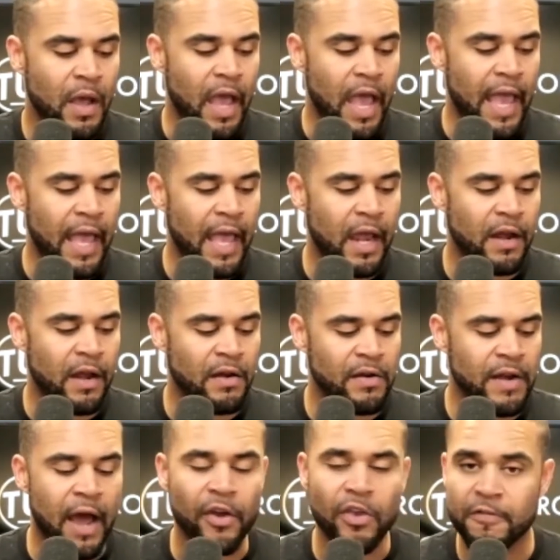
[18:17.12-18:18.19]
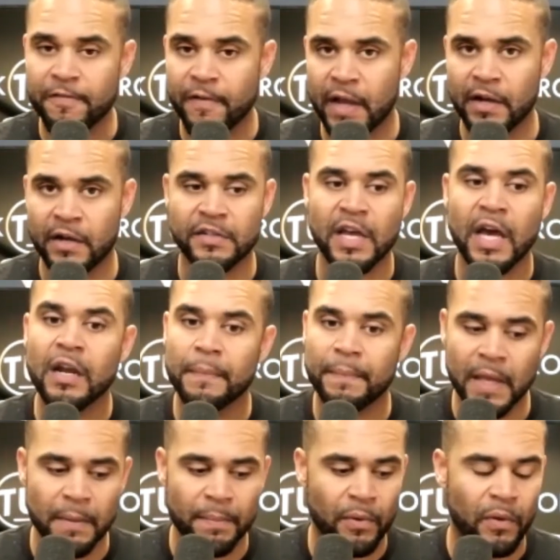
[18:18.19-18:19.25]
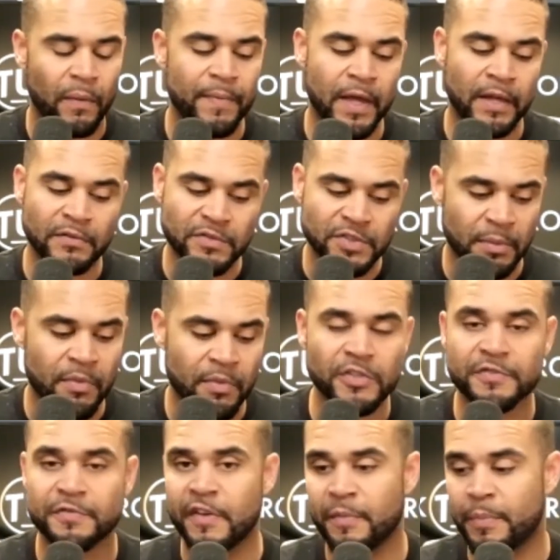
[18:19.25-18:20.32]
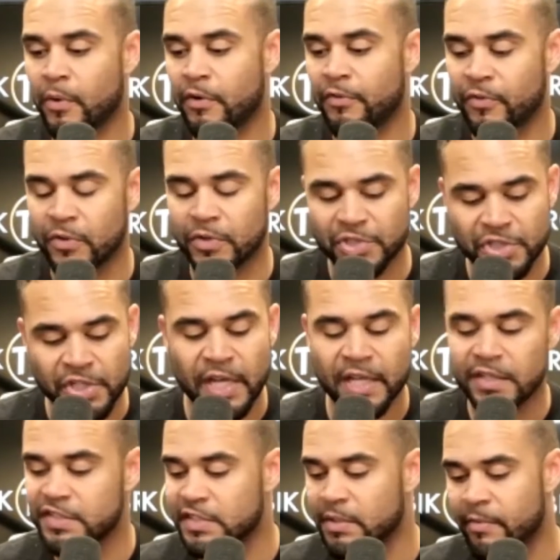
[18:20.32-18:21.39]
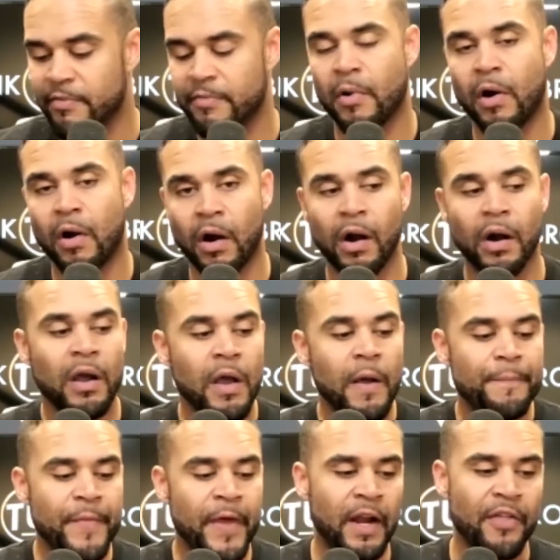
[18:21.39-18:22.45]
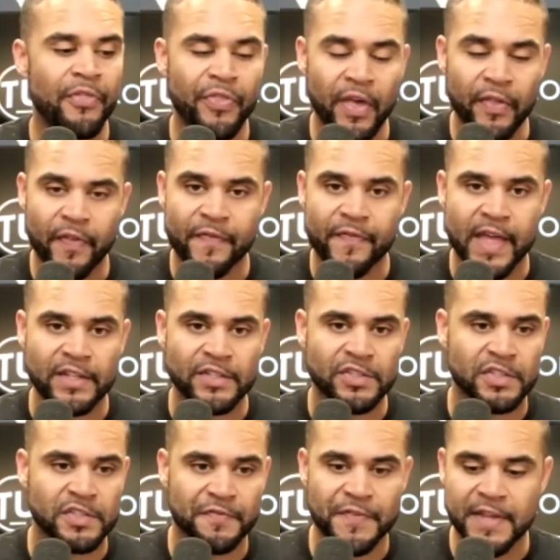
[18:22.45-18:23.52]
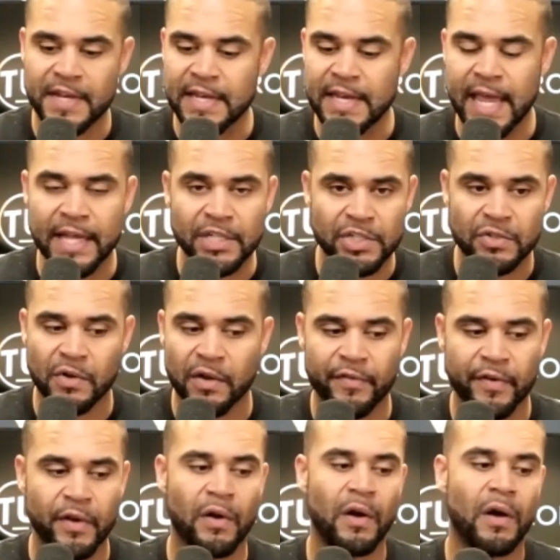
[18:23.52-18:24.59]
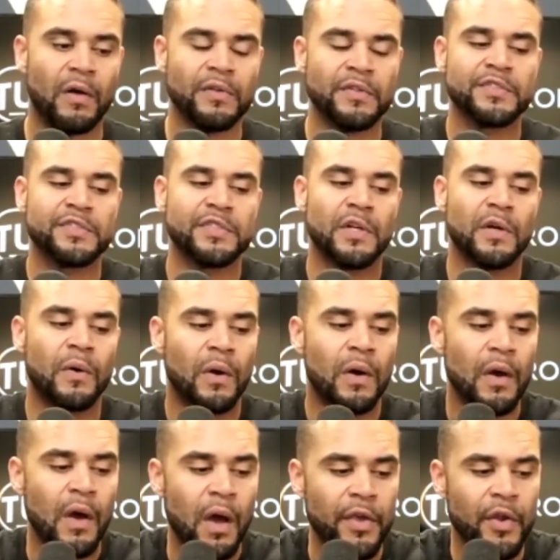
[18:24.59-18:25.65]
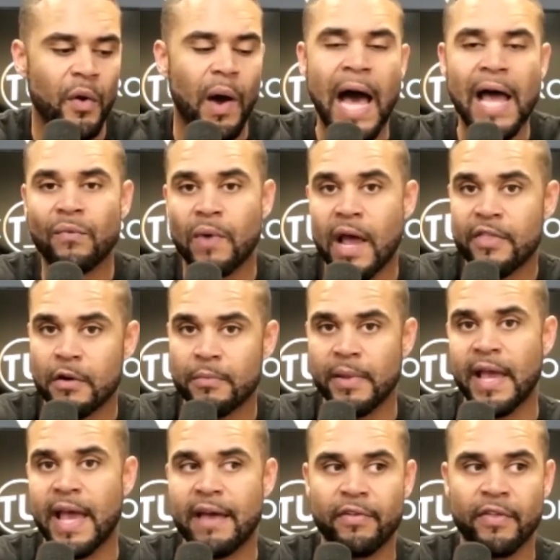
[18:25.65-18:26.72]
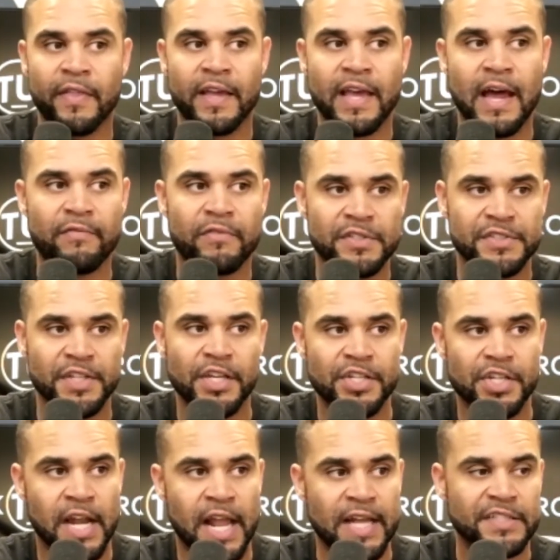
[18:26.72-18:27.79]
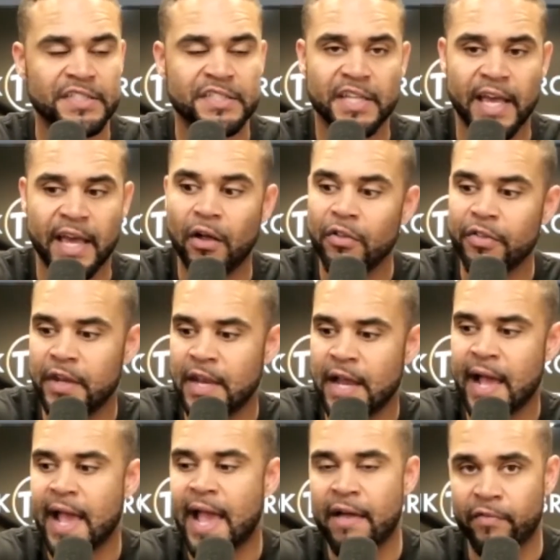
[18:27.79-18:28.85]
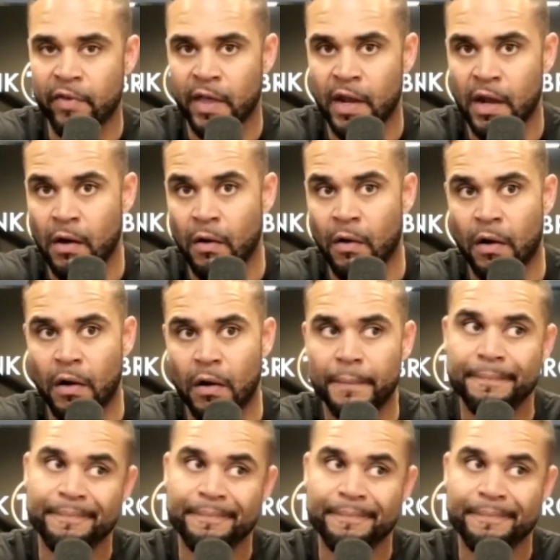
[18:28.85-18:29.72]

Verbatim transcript: And now you find a ton of people, and then some of those people are full of shit and some of them aren't. And I think that that's just the nature of it all. And so, you know, I'd rather be having the conversation at scale than not having it at all.